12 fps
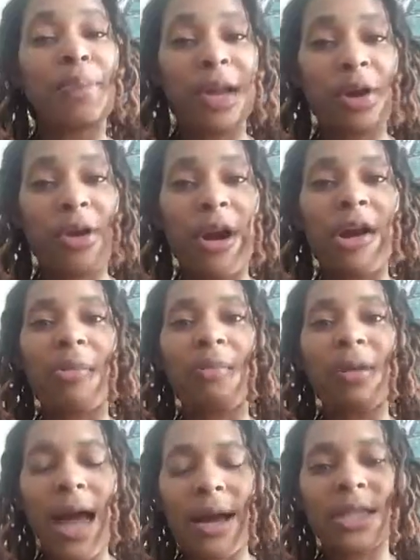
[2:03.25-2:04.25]
a barrier and a
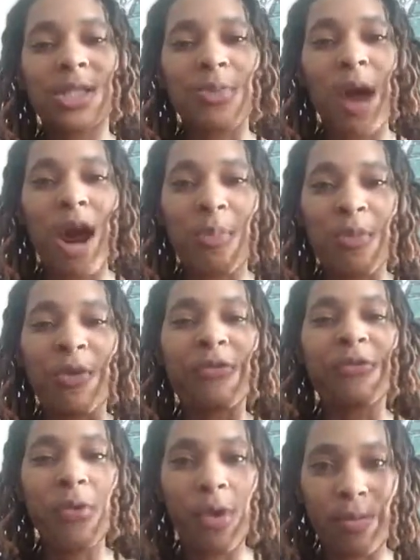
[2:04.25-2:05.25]
block to our
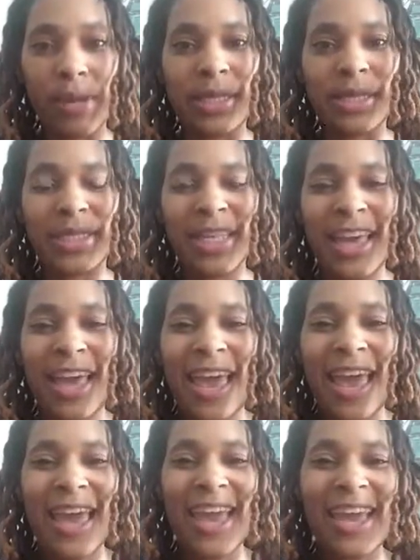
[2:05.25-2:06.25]
performance.
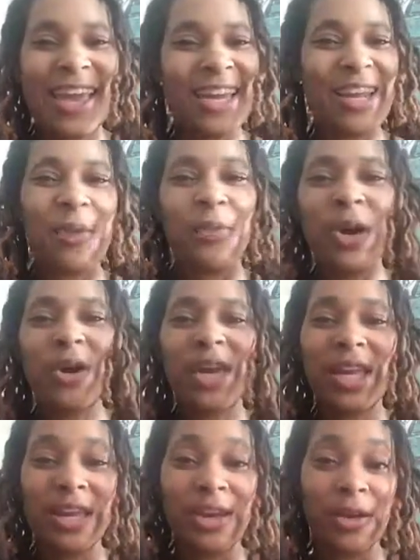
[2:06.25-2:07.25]
And we're
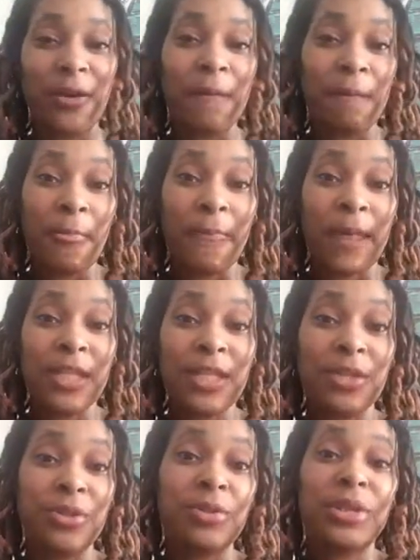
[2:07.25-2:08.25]
here
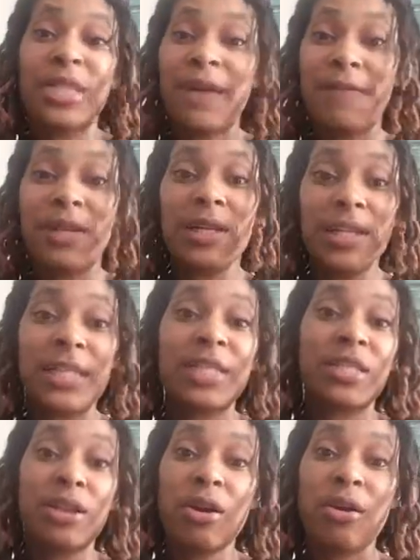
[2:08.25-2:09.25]
to definitely
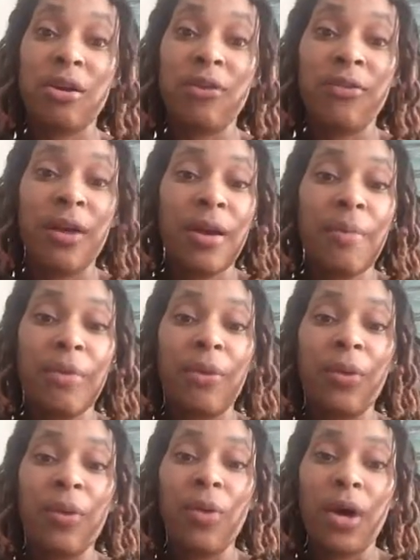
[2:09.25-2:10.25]
serve,
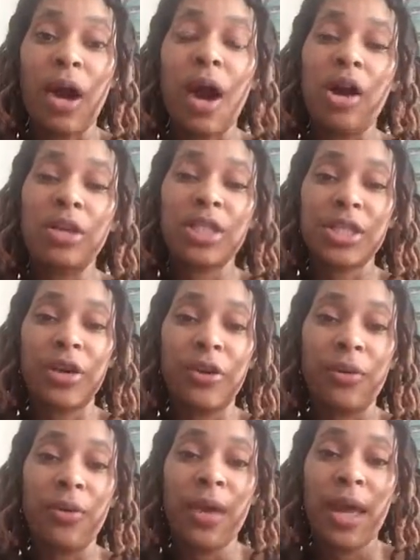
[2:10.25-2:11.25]
but we want to
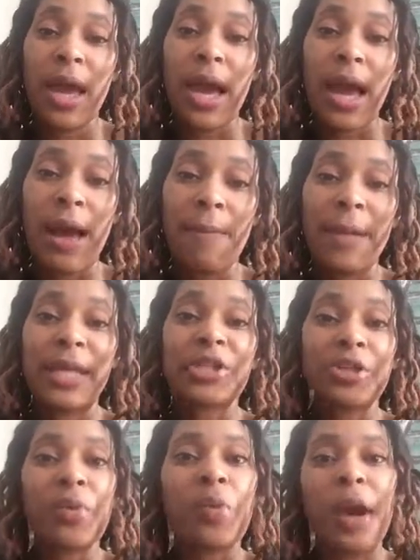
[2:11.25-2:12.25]
also uh, make
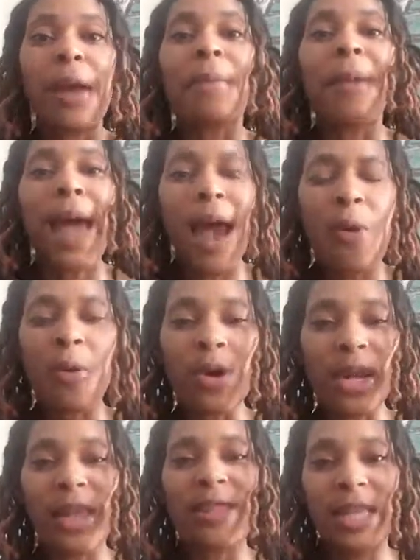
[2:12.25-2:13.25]
sure that we're
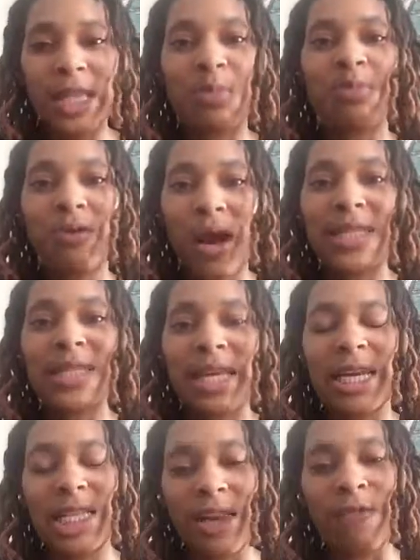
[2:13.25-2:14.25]
empowered in this
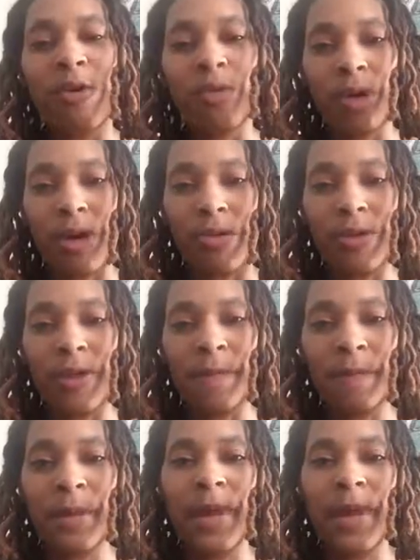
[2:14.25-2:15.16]
process of growth.